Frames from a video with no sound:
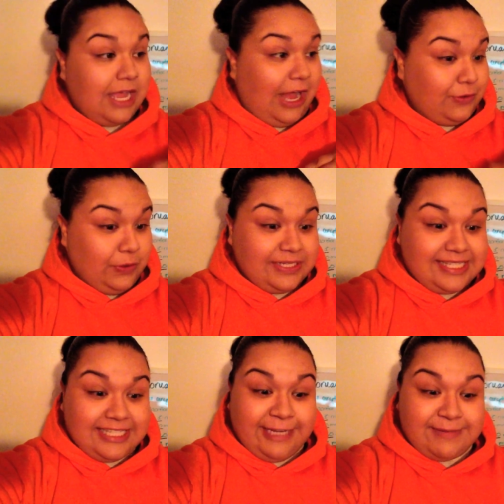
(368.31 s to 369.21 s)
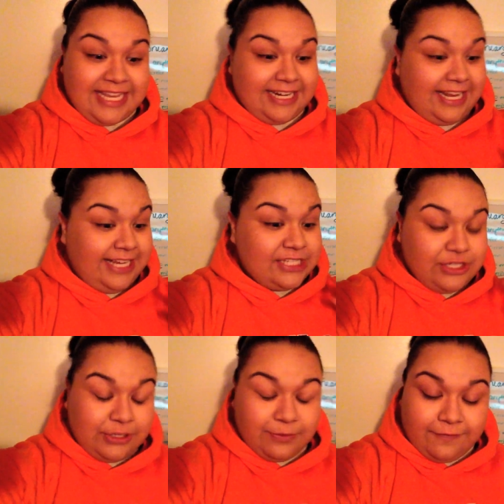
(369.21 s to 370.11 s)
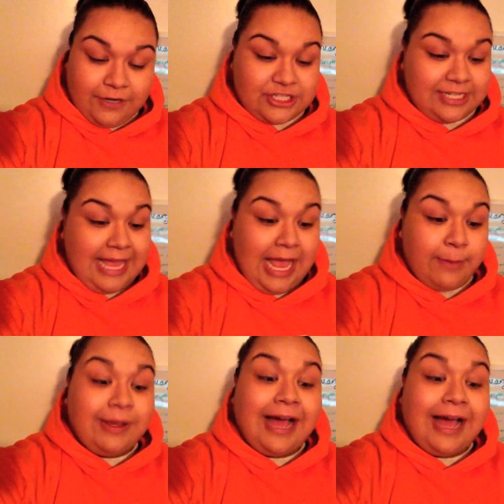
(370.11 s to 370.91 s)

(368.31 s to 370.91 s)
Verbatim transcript: I'll go to sleep, take a nice, good, refreshing nap.